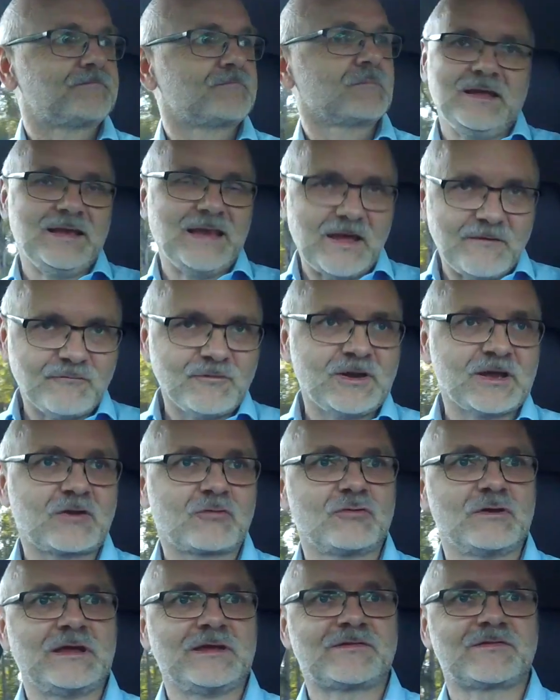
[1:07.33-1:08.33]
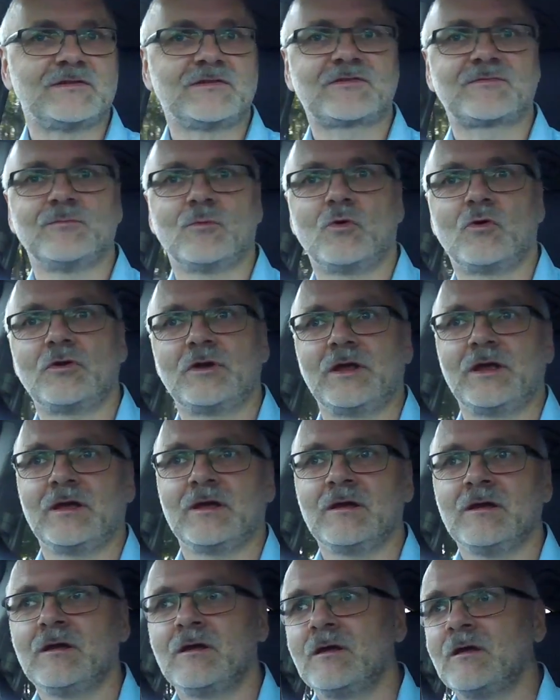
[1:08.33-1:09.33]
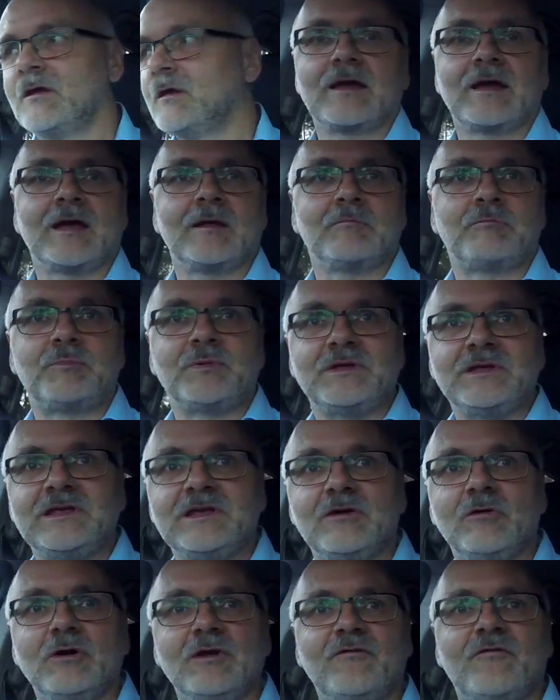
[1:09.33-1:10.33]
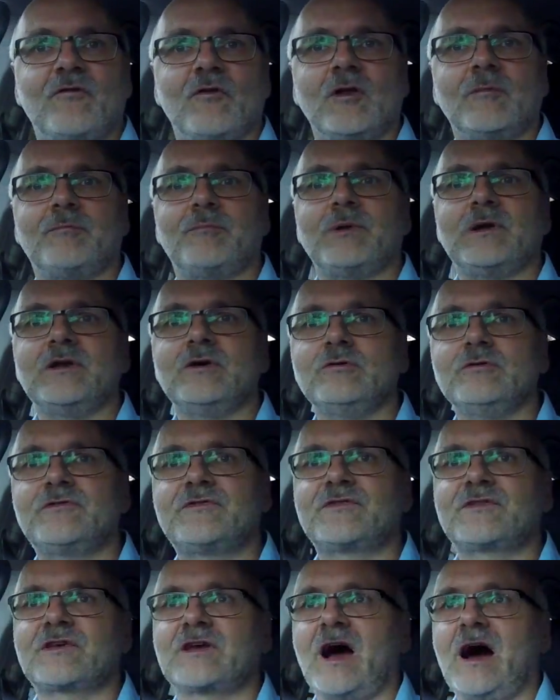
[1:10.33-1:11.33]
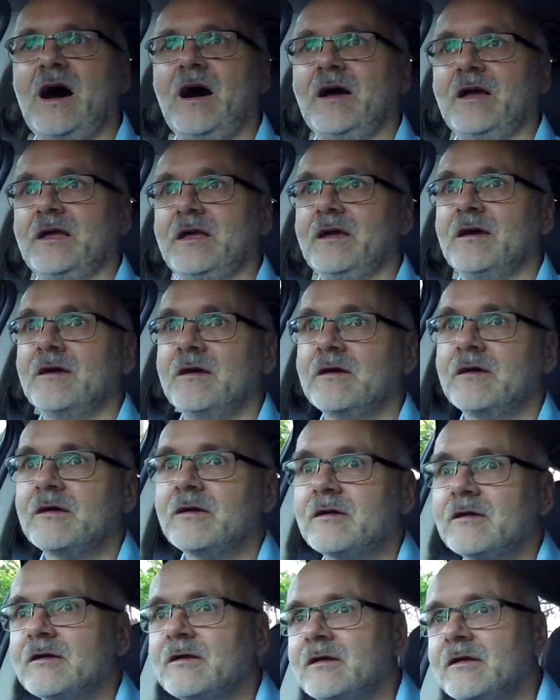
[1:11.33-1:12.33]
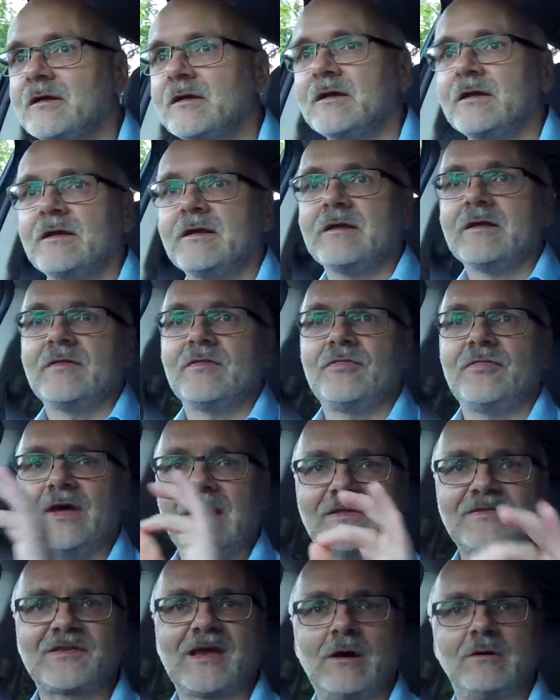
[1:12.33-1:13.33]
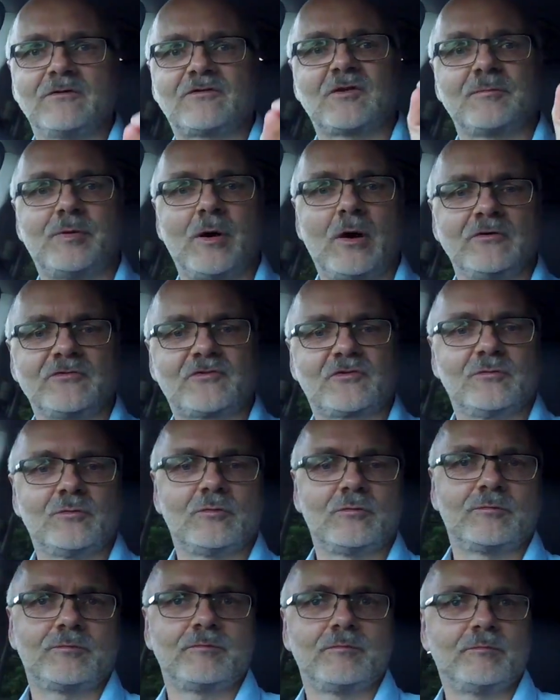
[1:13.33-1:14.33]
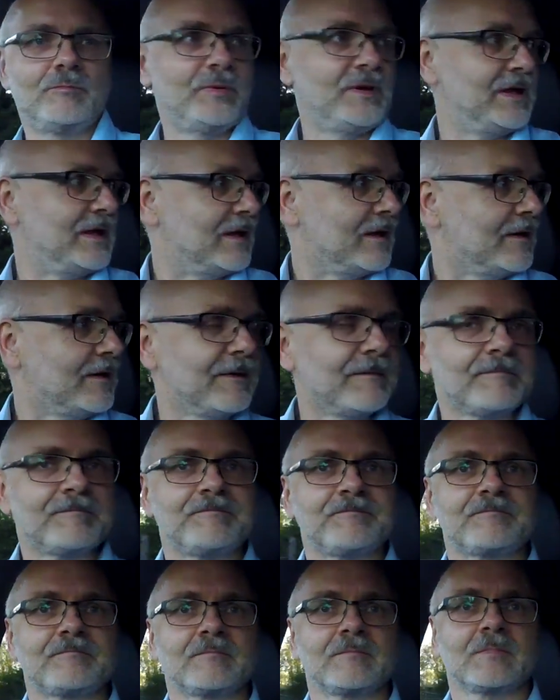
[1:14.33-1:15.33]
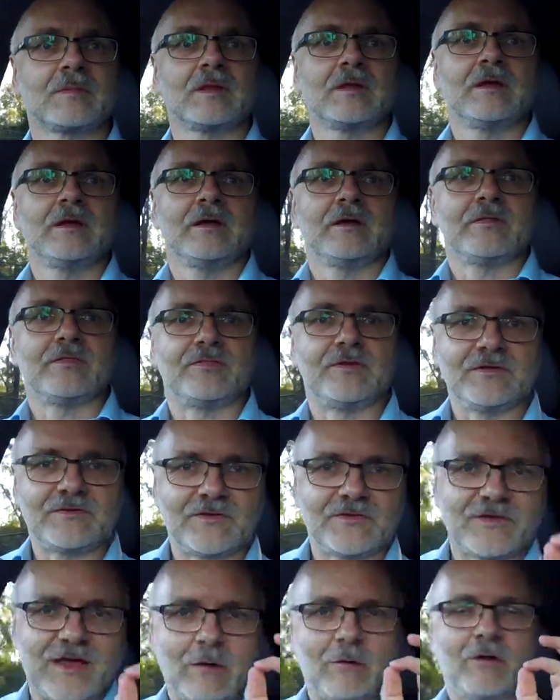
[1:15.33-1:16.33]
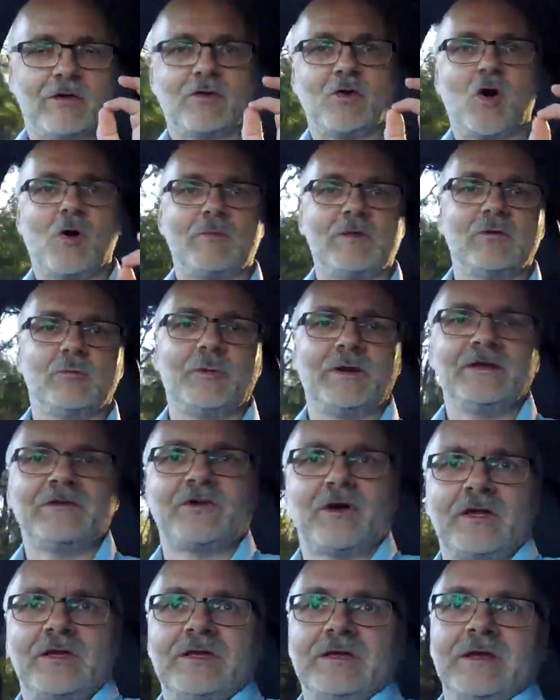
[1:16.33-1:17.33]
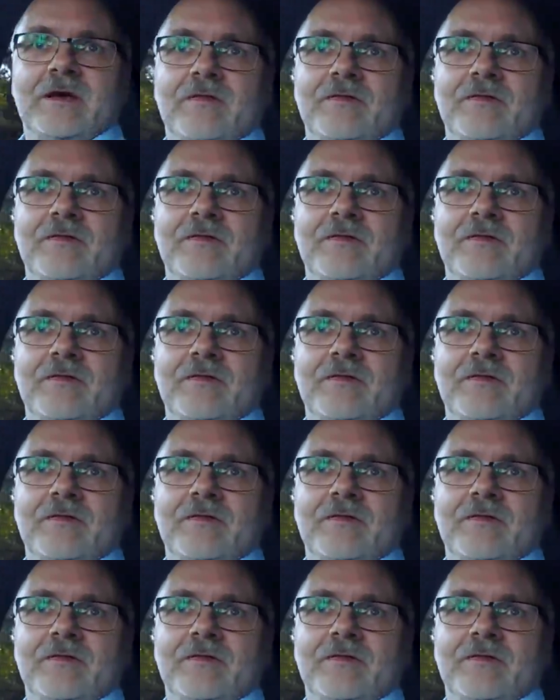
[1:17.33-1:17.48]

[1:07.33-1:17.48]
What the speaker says: 11 degrees this morning, and beautiful blue sky. That's how it's supposed to be. This is our normal winter here.